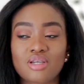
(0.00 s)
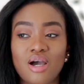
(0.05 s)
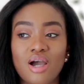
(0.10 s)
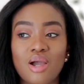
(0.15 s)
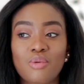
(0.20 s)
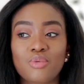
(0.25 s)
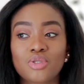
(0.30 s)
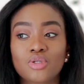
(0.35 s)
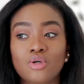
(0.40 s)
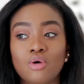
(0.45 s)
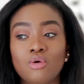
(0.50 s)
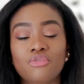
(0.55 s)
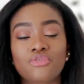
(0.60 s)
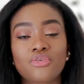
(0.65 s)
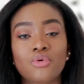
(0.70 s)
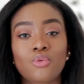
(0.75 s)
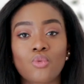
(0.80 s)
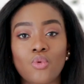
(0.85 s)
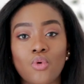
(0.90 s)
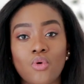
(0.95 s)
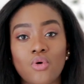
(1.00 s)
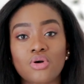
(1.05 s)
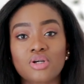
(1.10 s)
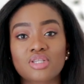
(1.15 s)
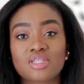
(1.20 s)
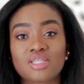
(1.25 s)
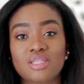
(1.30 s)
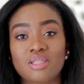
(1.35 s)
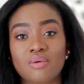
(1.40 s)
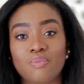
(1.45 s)
I would go for
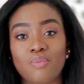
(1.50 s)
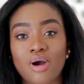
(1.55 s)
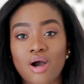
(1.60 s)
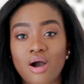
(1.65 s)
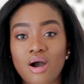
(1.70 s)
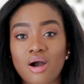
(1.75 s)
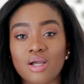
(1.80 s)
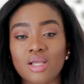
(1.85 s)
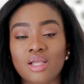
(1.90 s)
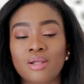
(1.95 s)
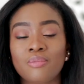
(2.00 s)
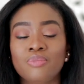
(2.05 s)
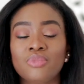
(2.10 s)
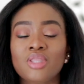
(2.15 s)
walks in the park,